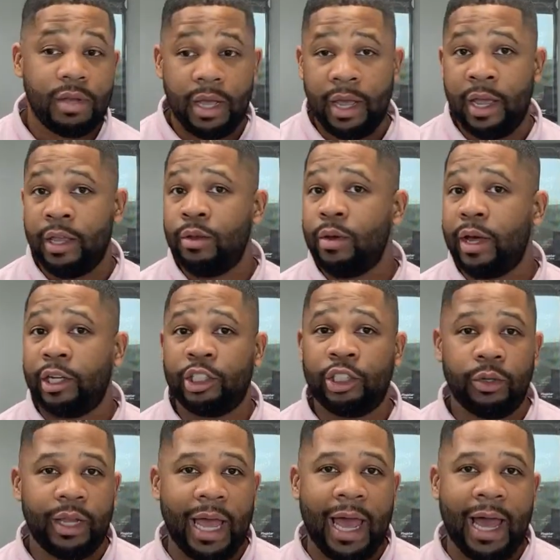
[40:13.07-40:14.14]
and you got to
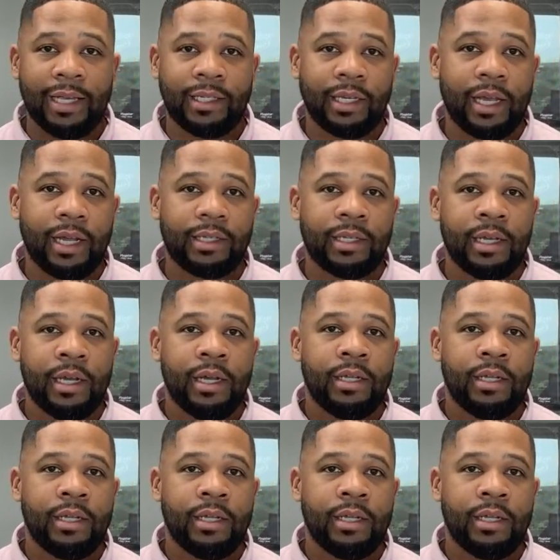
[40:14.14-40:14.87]
show your assets.